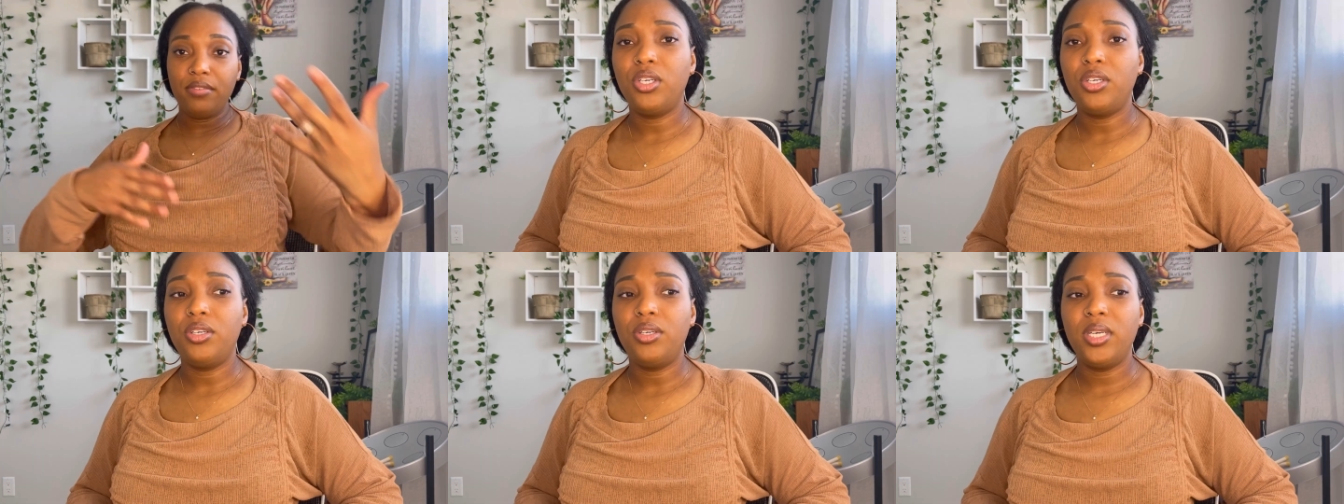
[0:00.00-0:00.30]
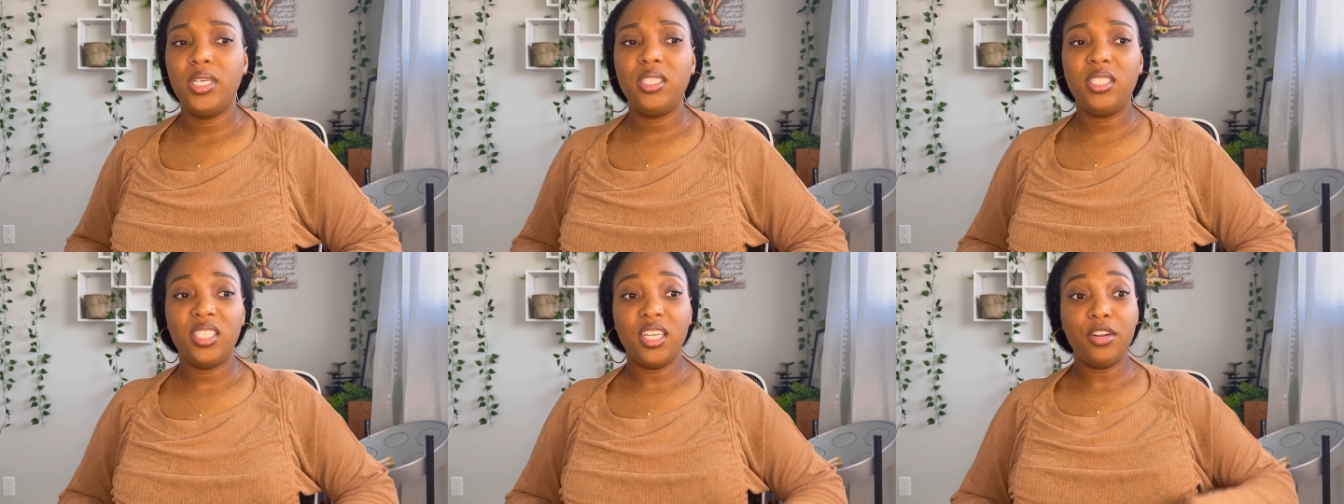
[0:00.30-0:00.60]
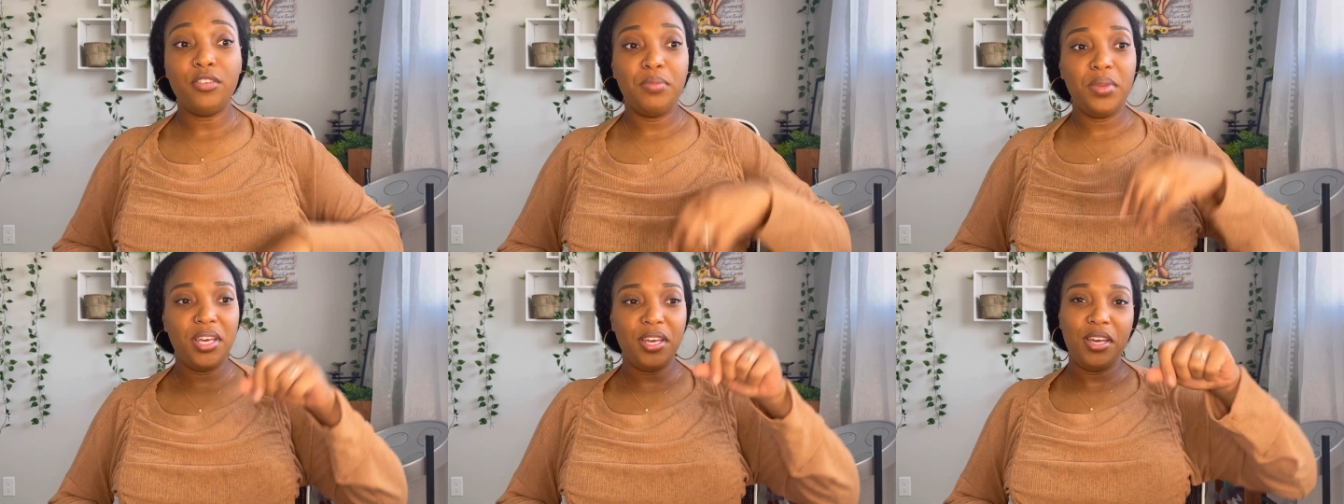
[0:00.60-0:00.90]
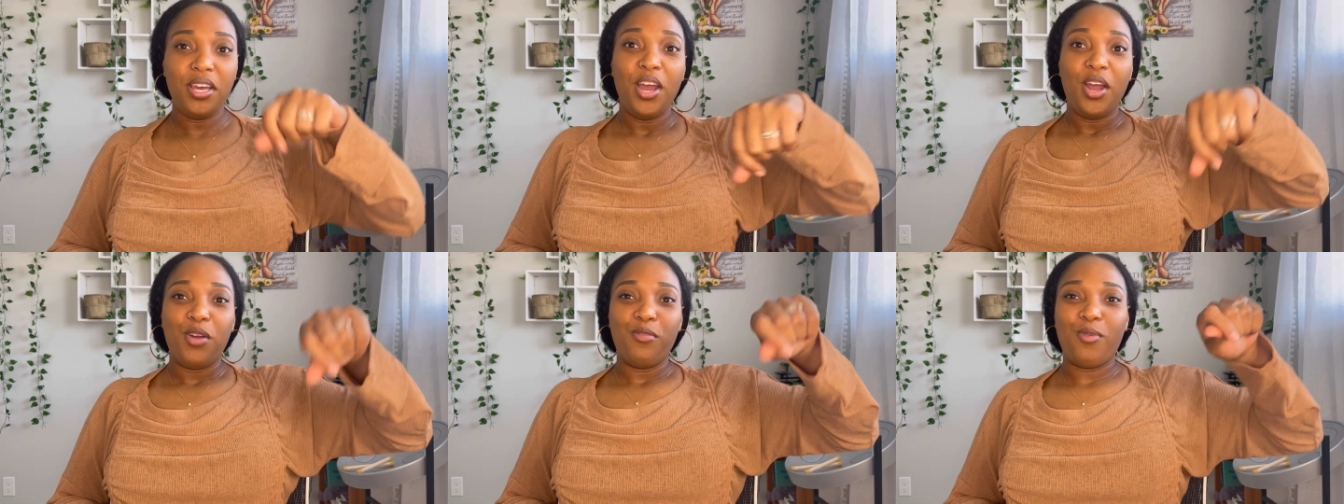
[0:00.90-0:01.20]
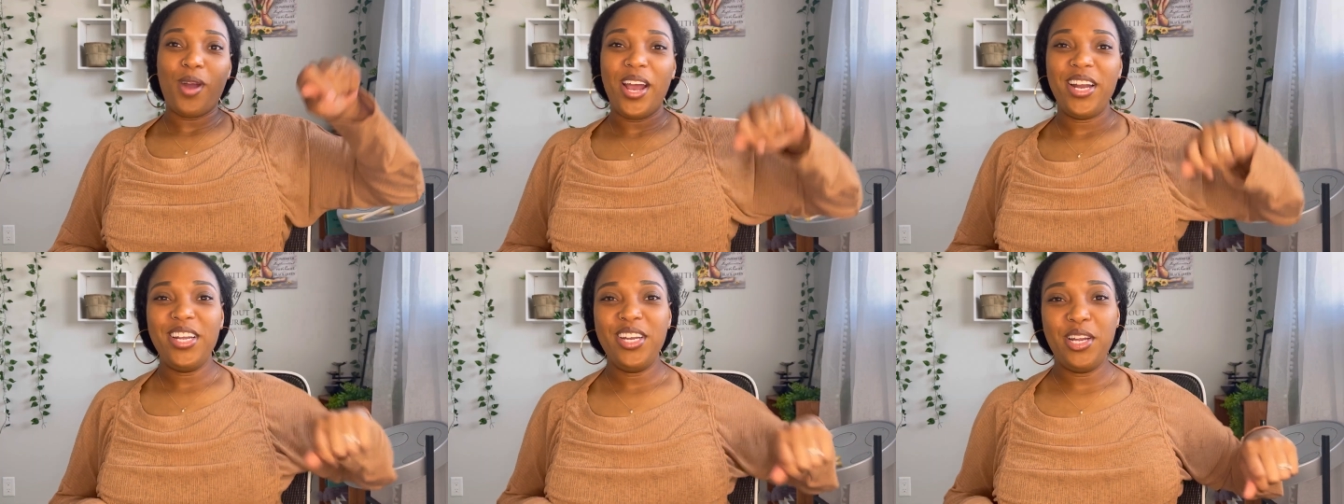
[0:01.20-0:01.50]
So instead of me
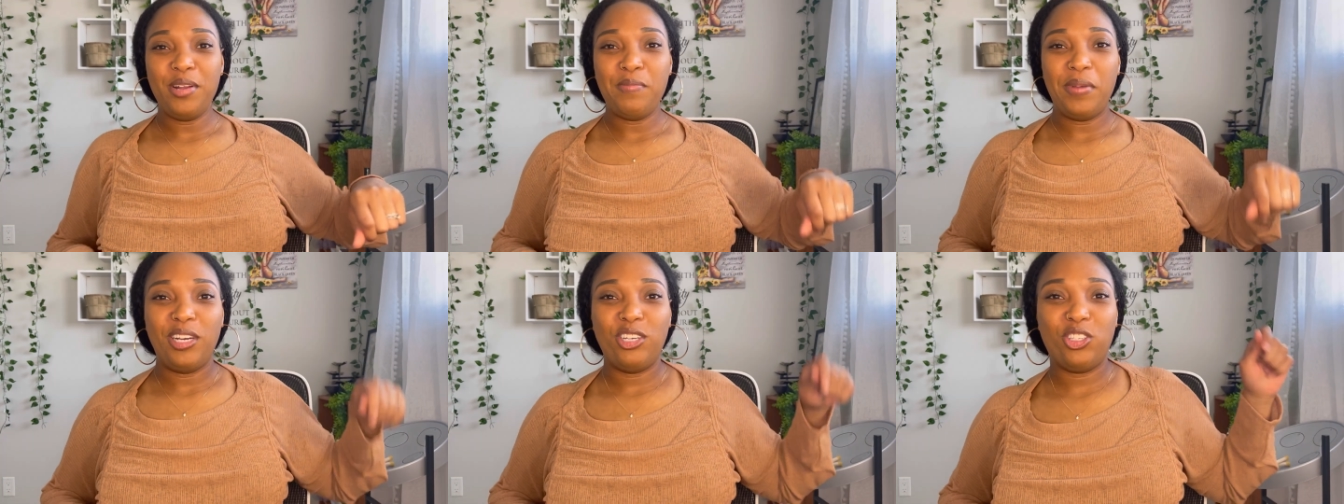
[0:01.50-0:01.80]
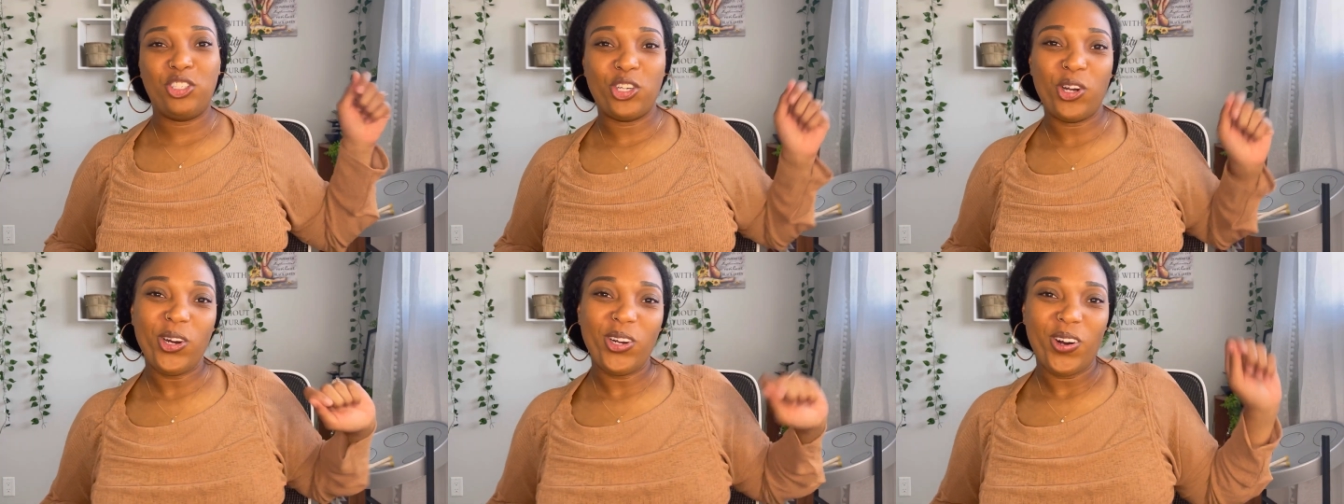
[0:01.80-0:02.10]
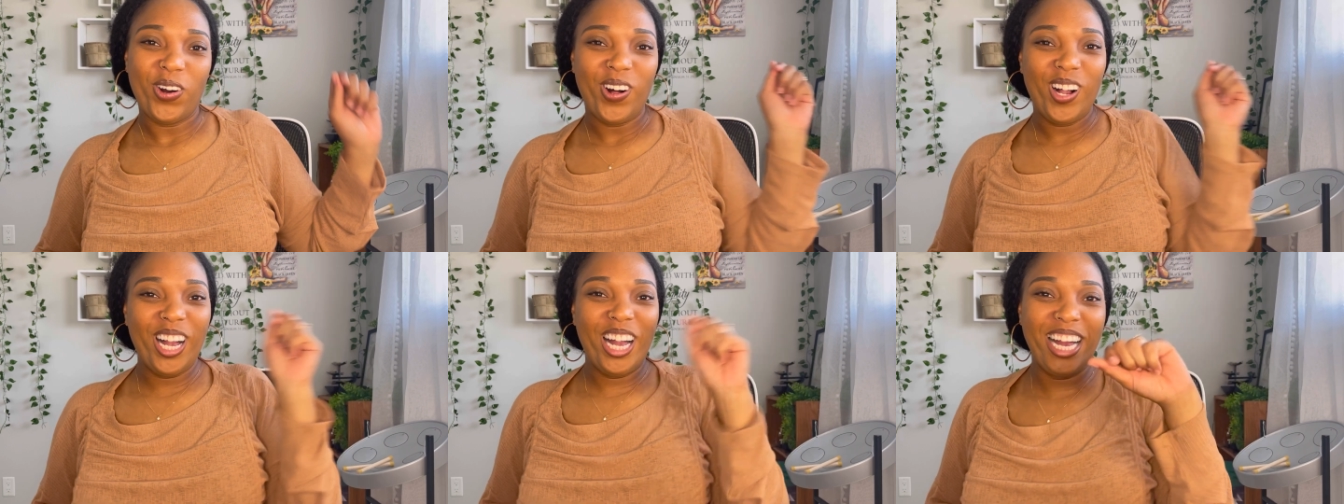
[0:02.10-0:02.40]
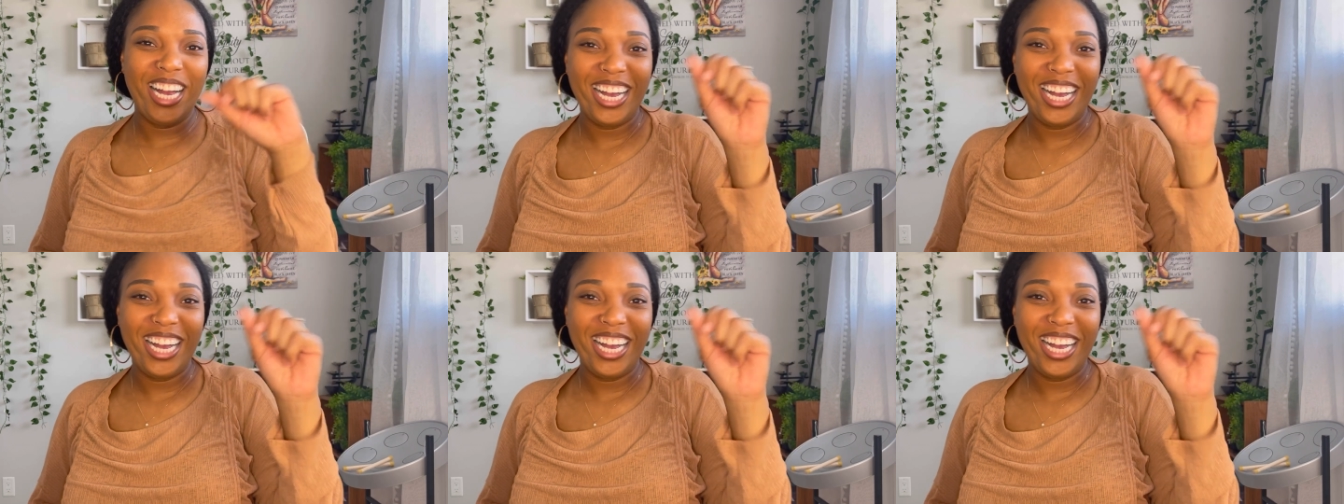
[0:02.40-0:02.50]
writing in my journal